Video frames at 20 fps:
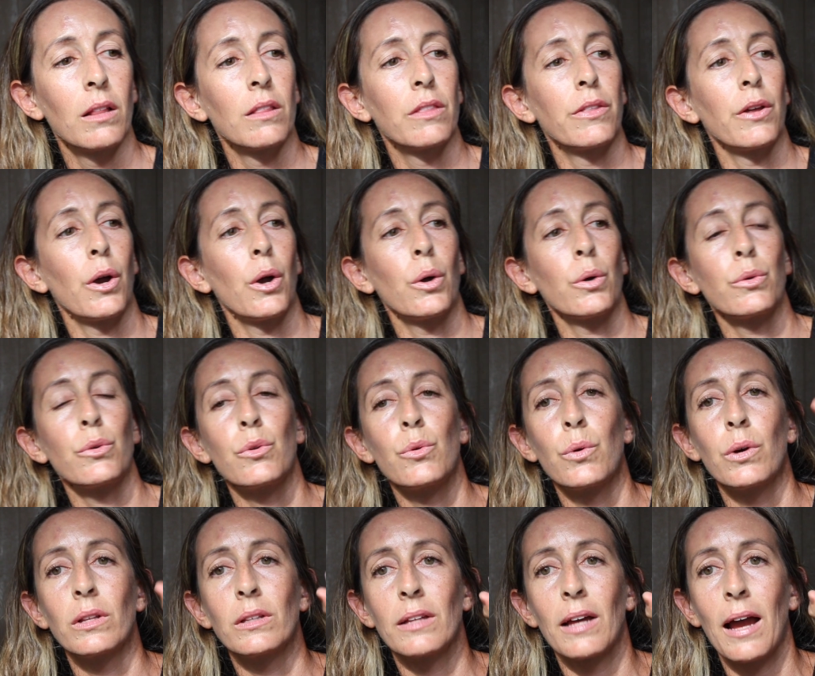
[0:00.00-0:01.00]
the
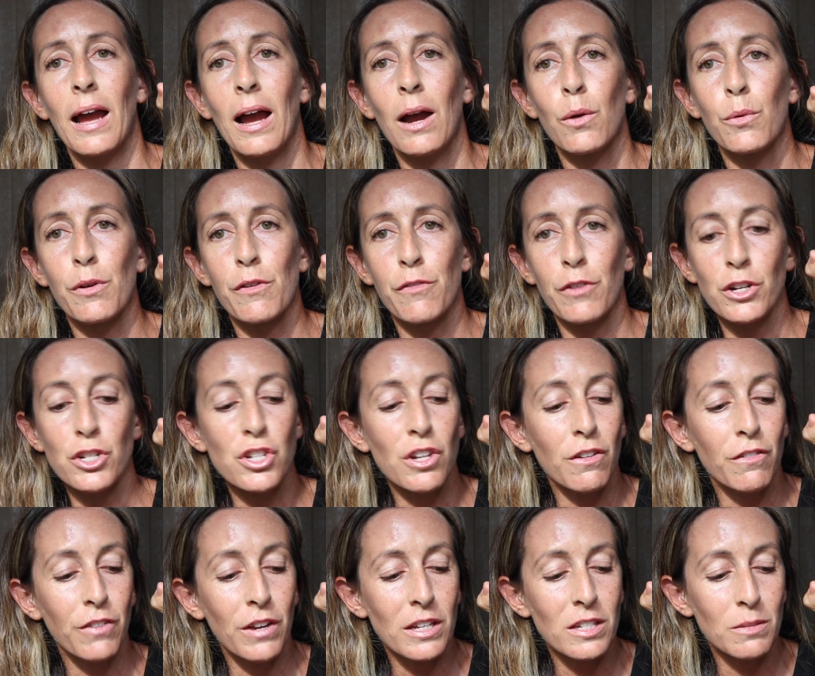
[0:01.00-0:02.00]
Honua Le Hau
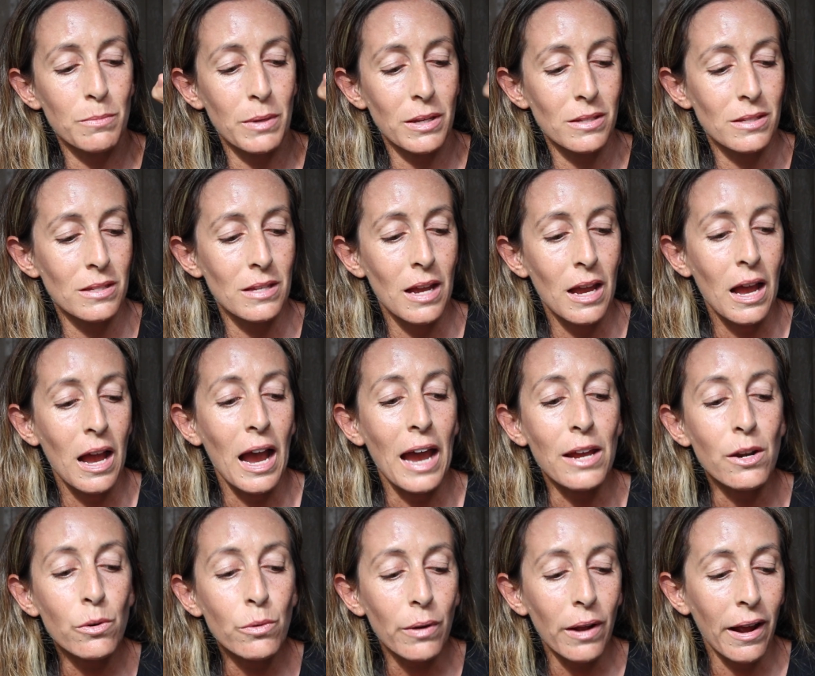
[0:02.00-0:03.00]
Refreshing Face Mist,
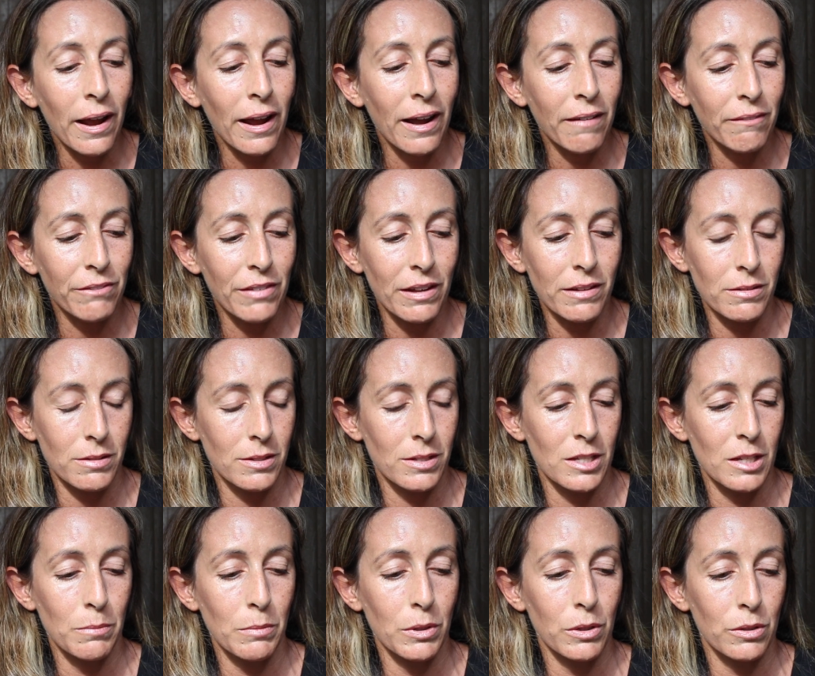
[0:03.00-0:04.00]
I don't have that
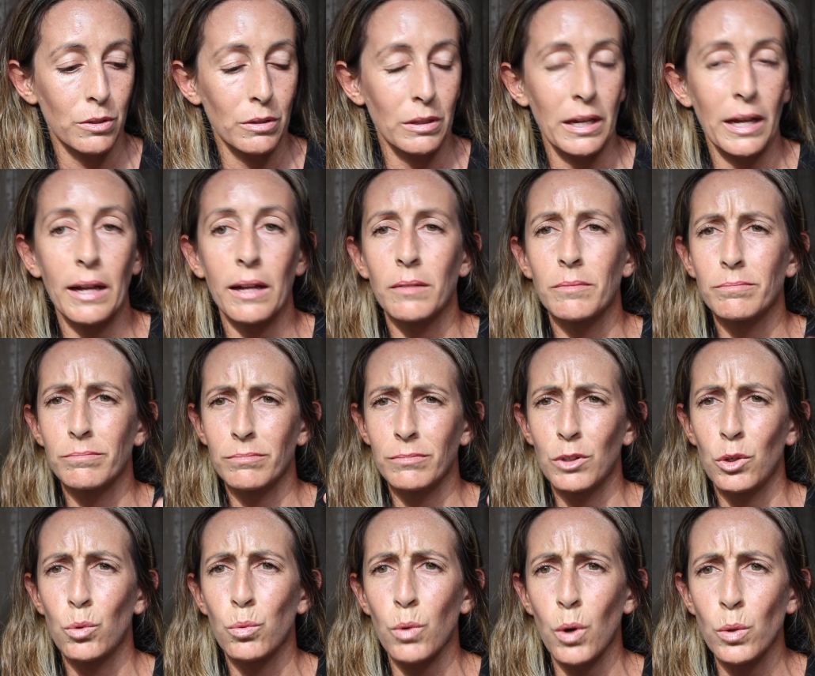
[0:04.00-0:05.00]
similar like
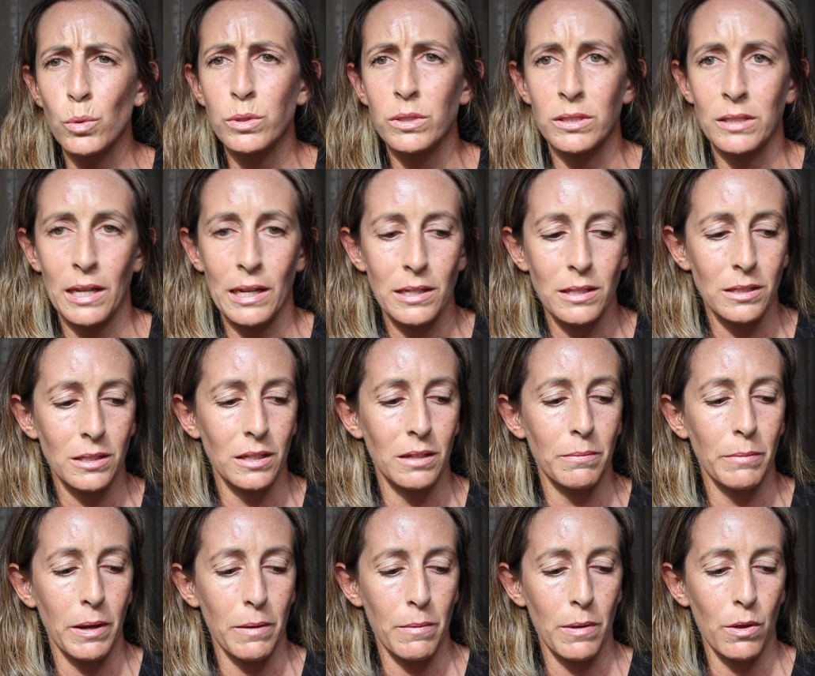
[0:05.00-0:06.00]
gross taste
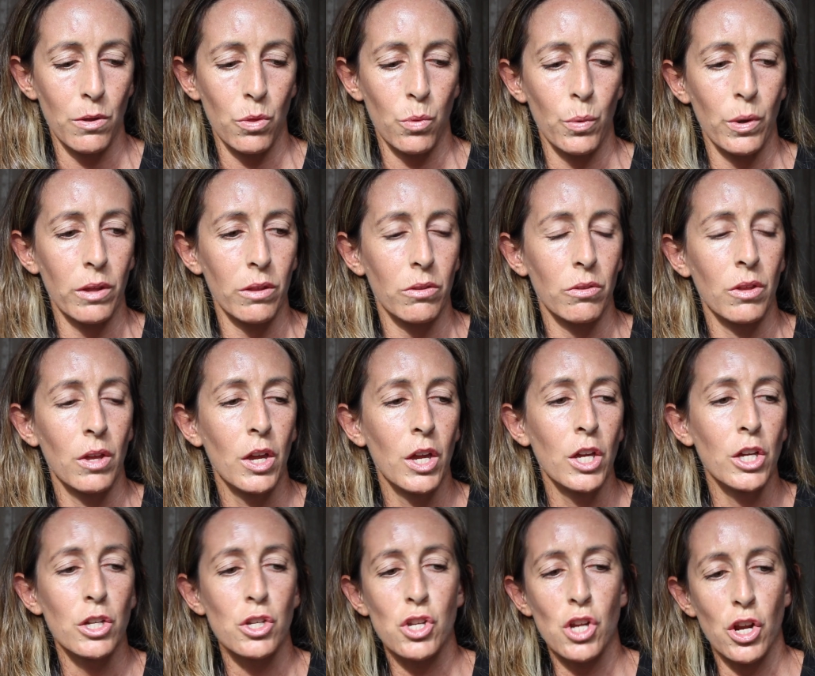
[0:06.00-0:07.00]
in my mouth with.
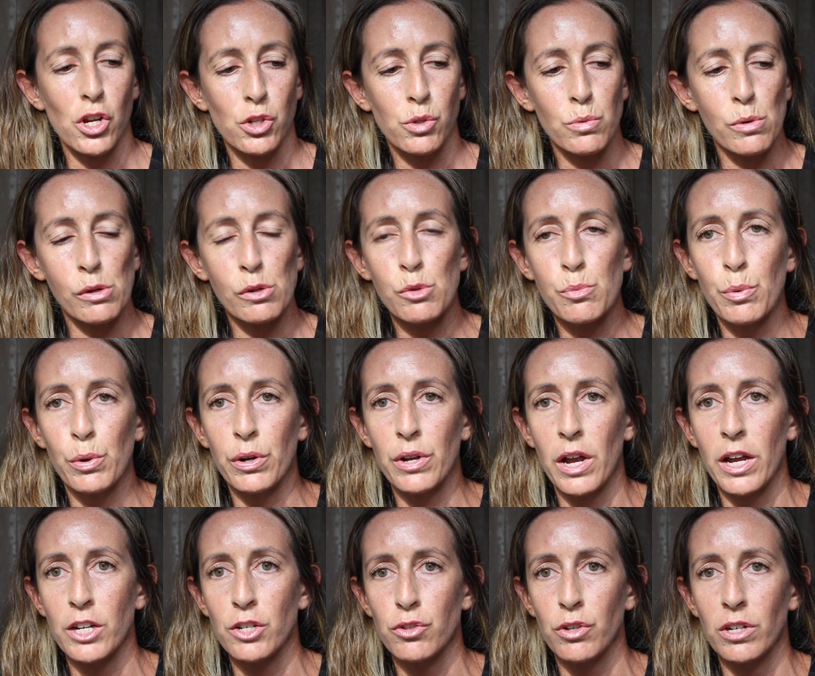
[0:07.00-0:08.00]
Josh Rosebrook
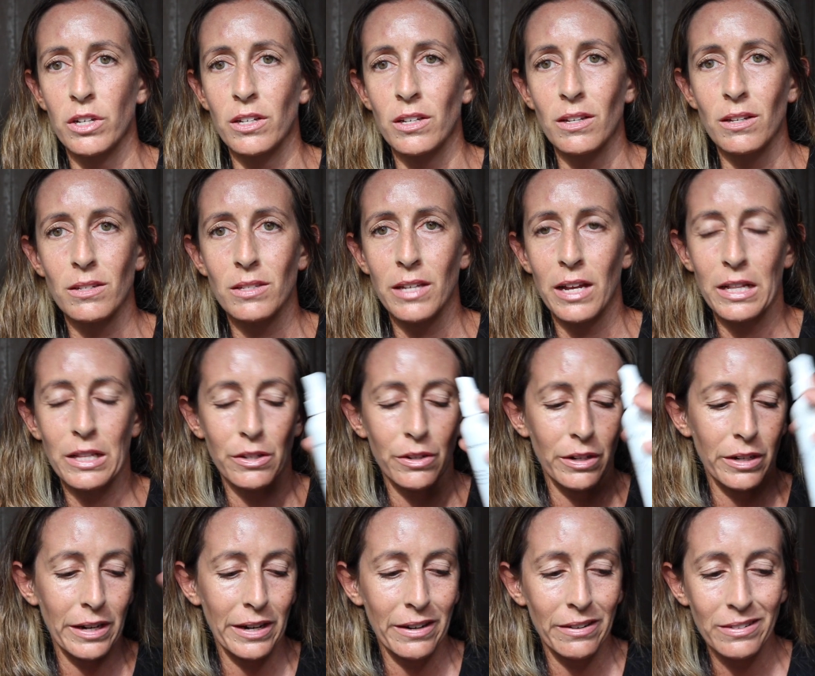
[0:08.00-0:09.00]
Hydrating
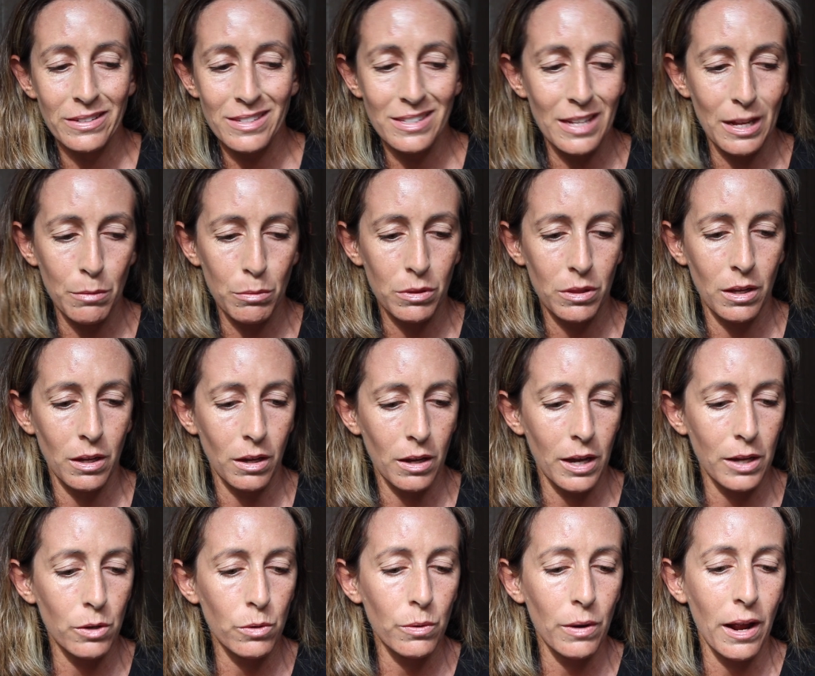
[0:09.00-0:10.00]
Accelerator, same thing.
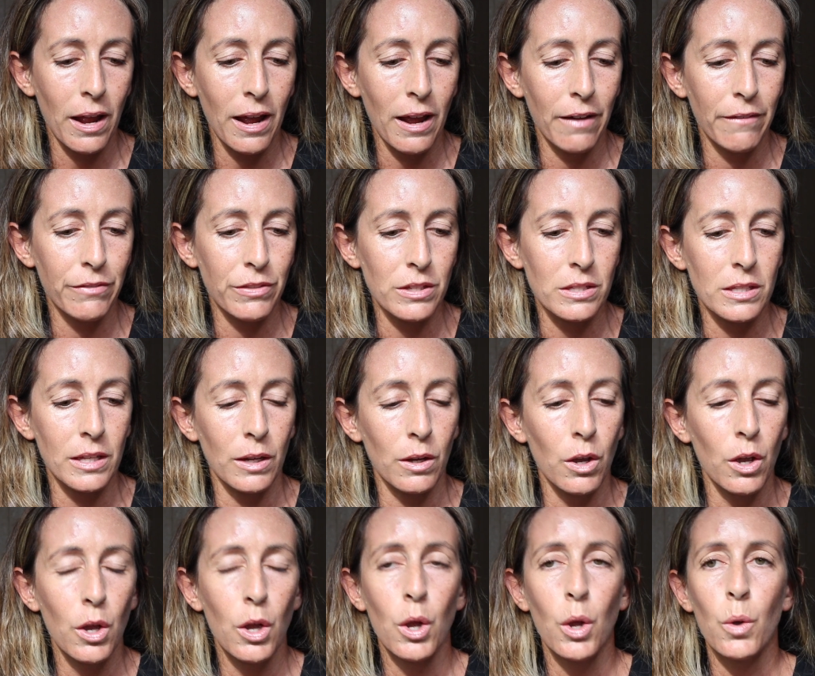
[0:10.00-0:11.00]
I don't have this
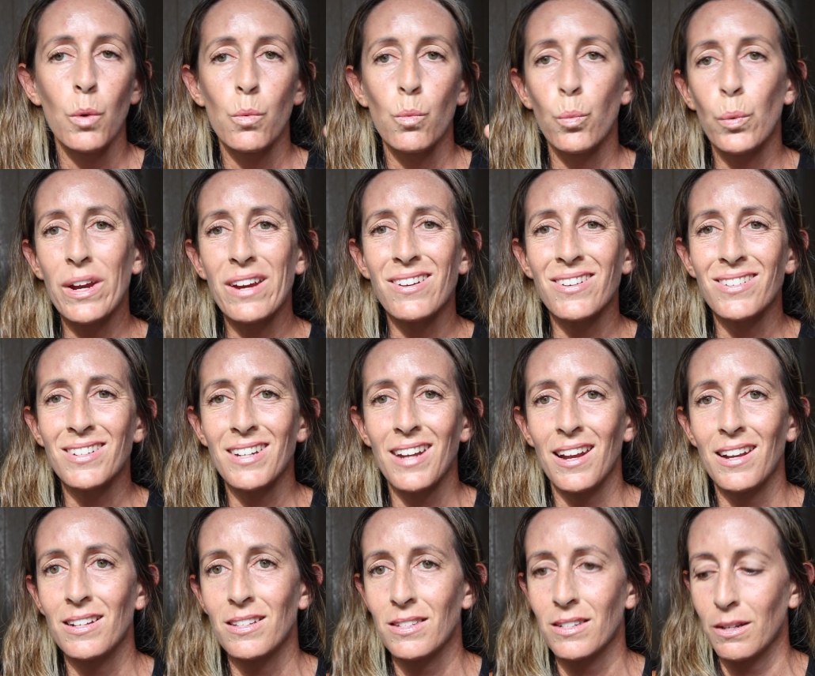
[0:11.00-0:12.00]
like weird
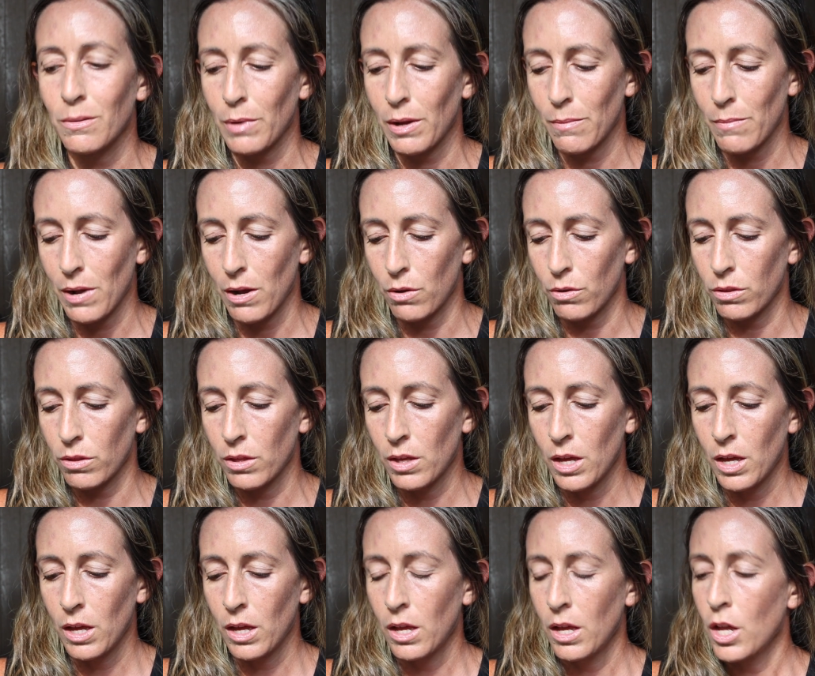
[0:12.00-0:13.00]
taste in my mouth.
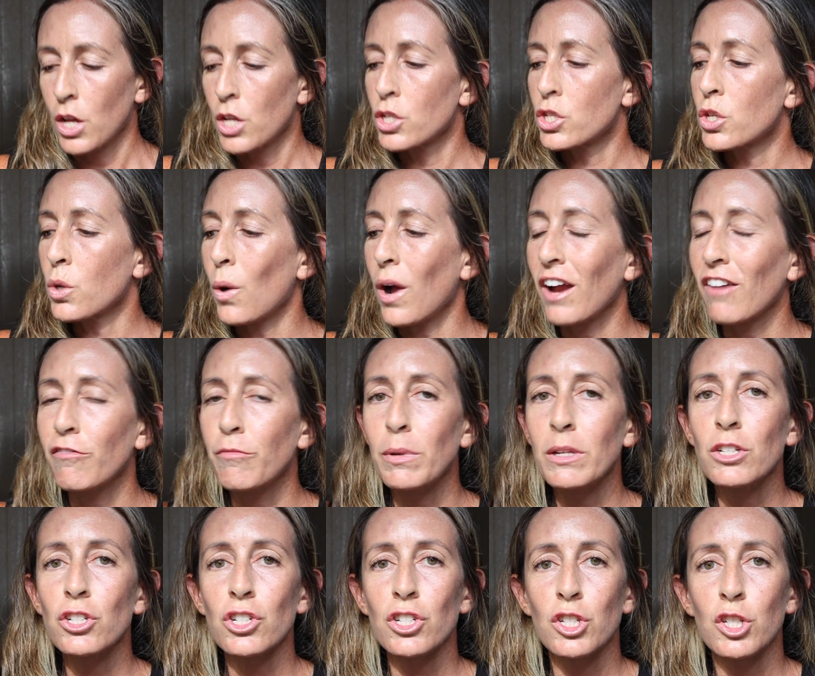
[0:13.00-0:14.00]
So I've
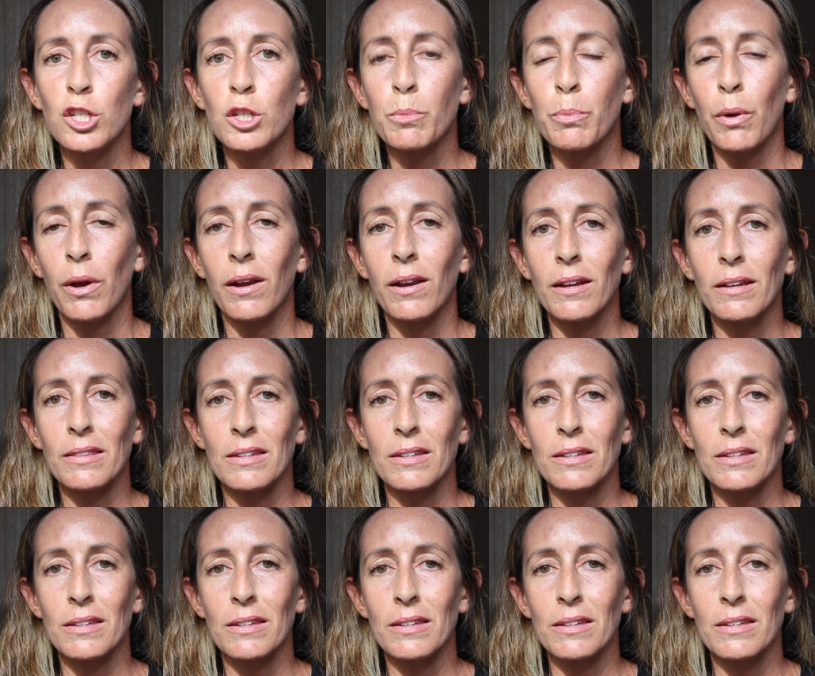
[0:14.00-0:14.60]
been just spraying